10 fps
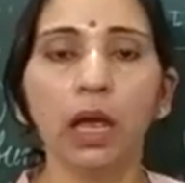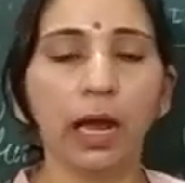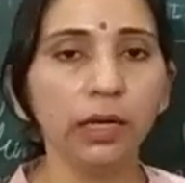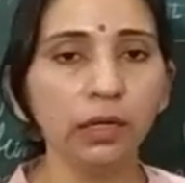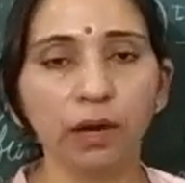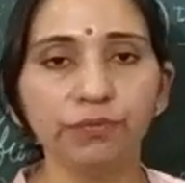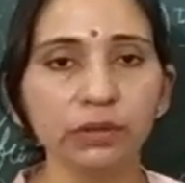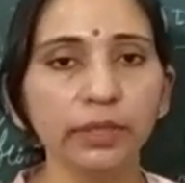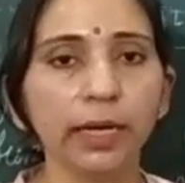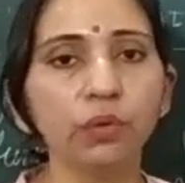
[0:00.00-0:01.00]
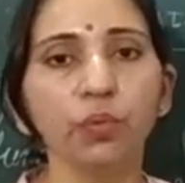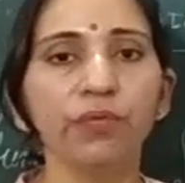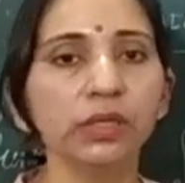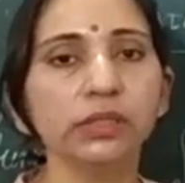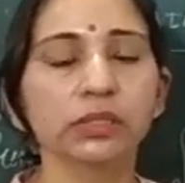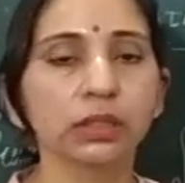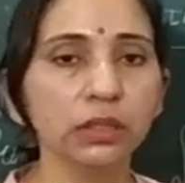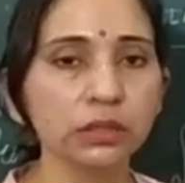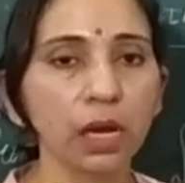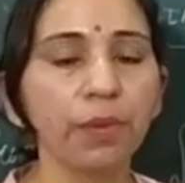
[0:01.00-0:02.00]
and after that we will
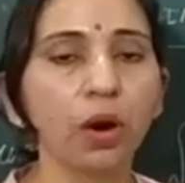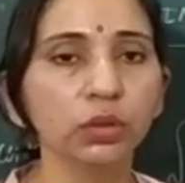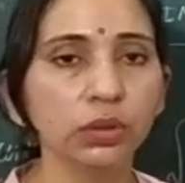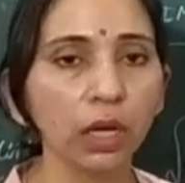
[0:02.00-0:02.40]
discuss about